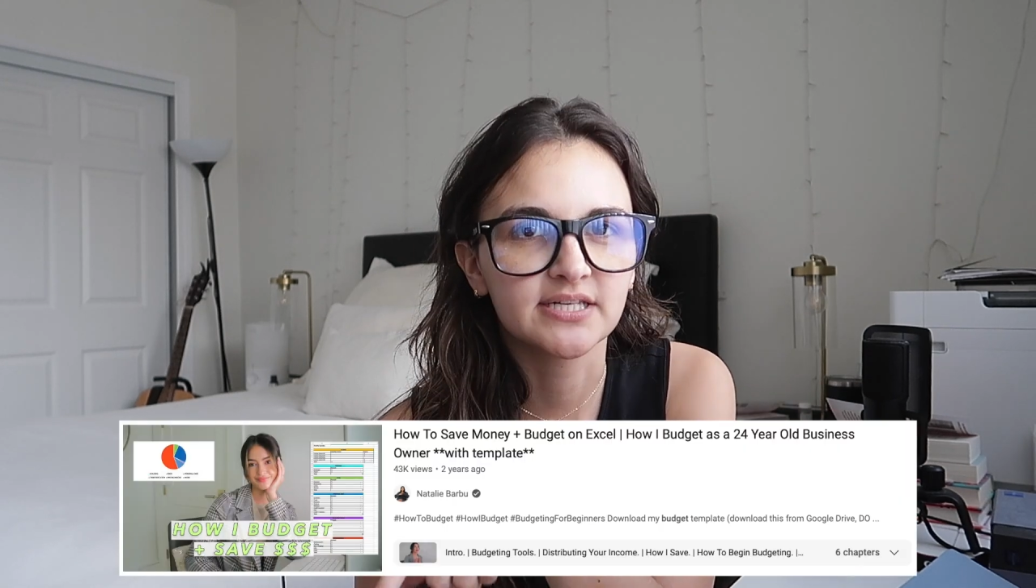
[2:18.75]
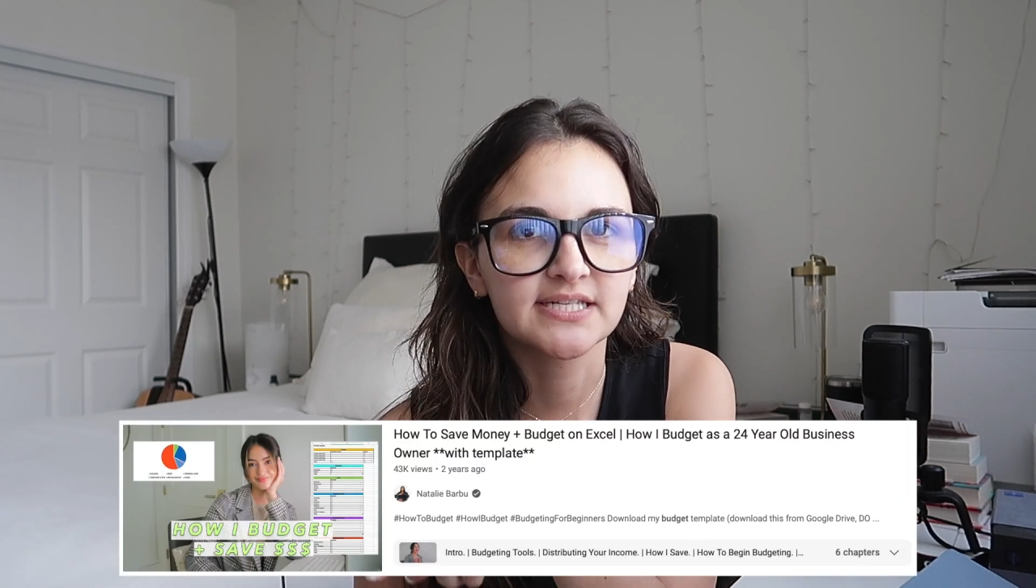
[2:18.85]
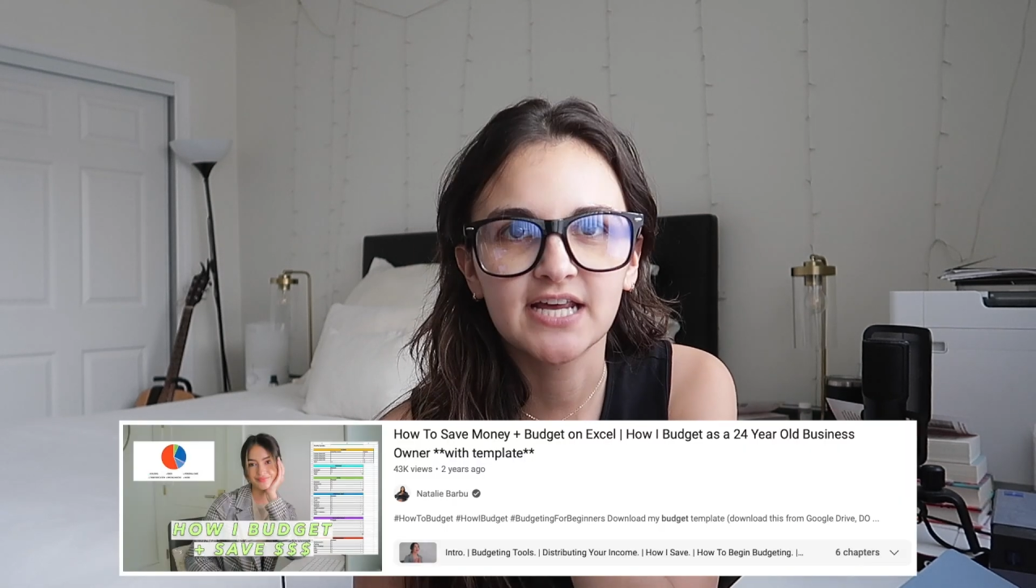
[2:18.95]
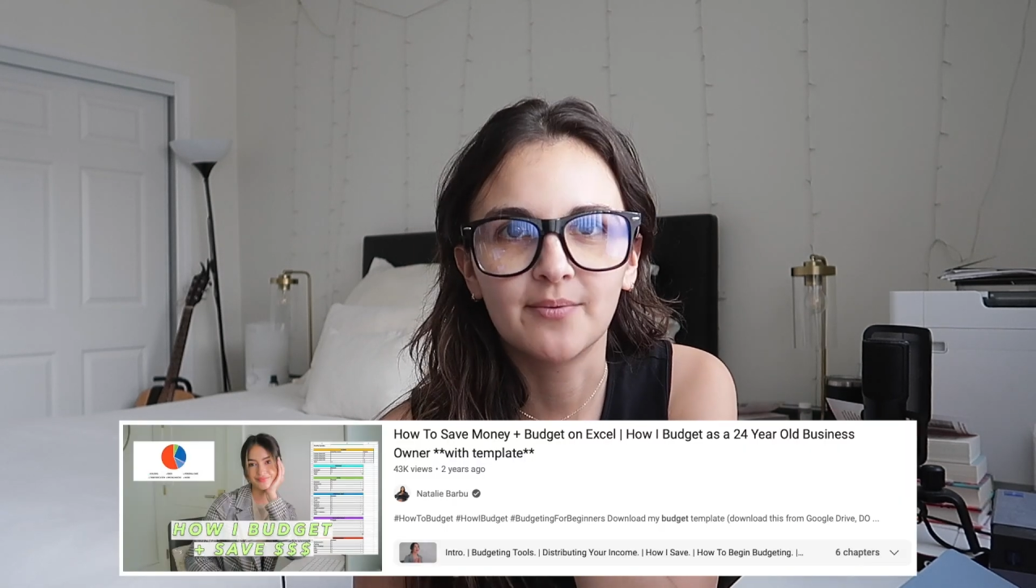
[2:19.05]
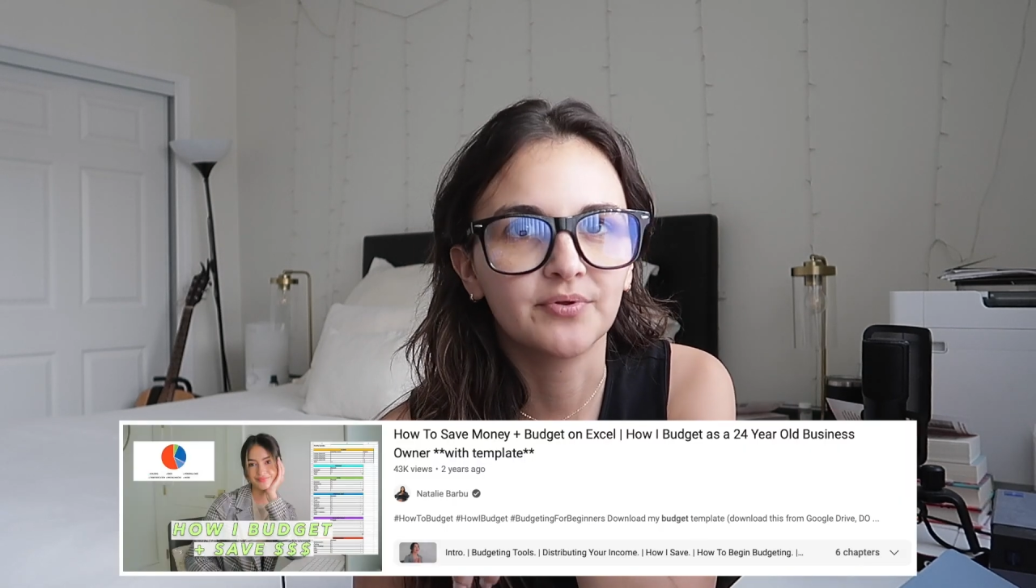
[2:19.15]
this
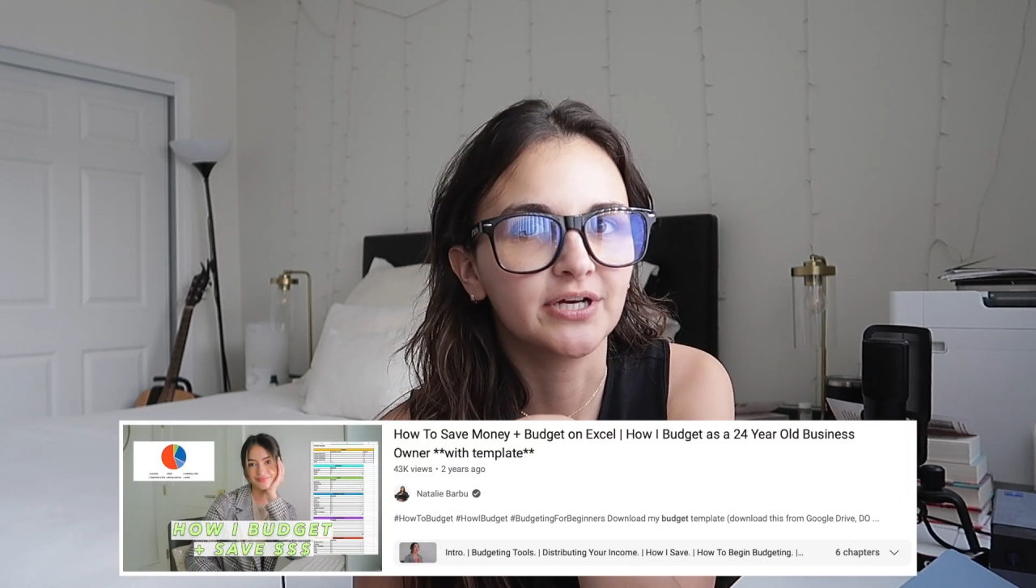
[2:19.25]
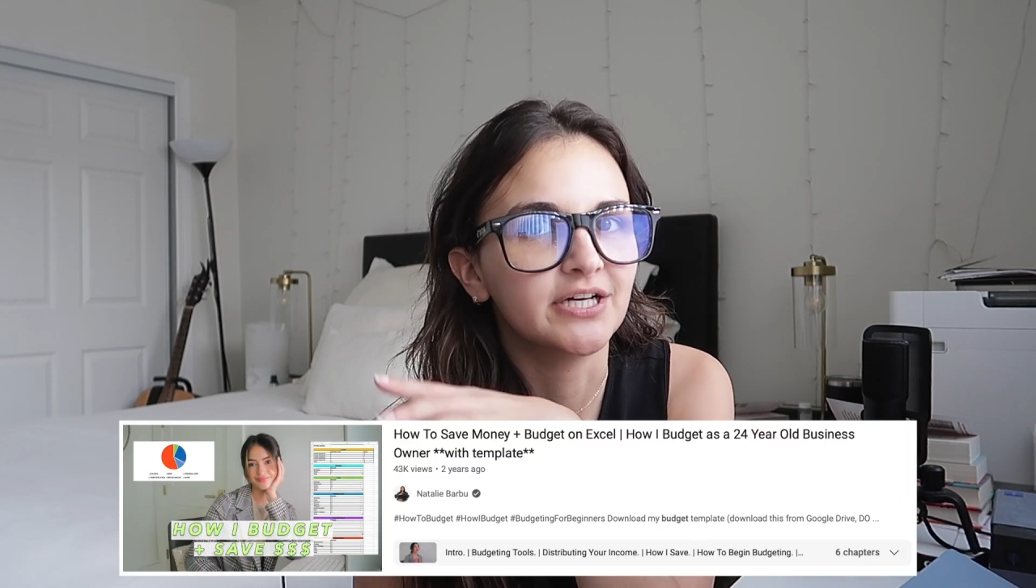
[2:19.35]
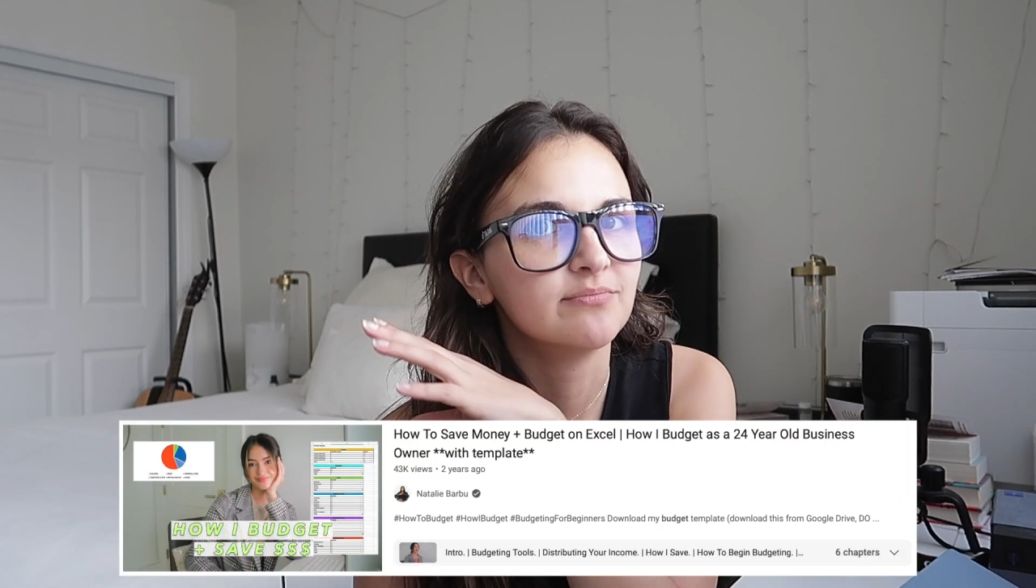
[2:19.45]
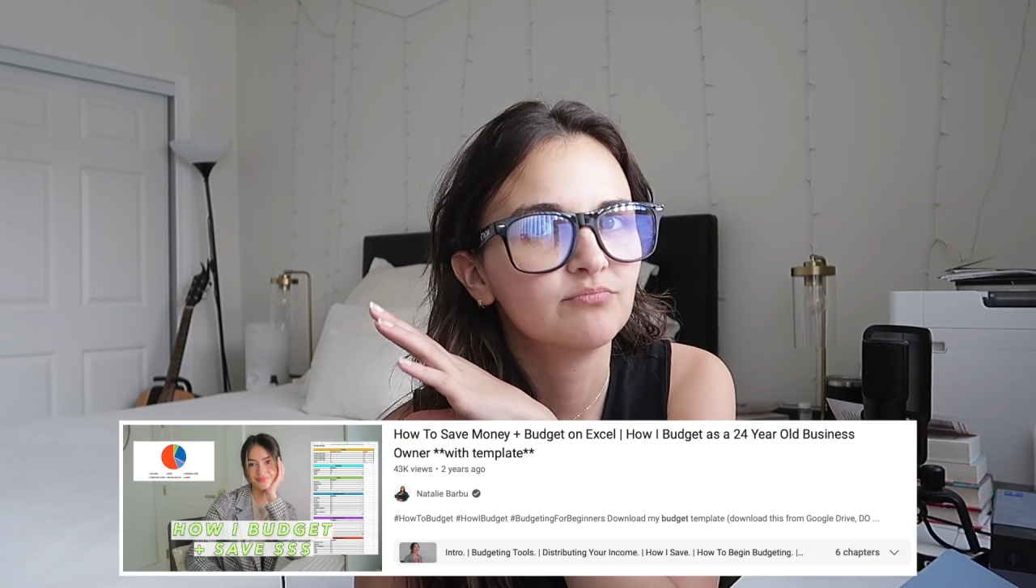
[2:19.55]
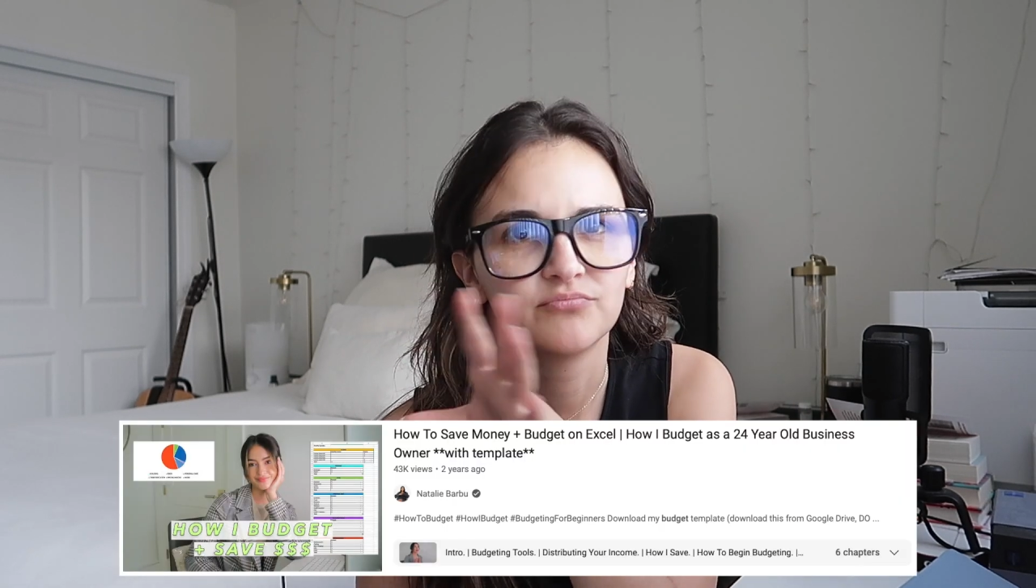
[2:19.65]
template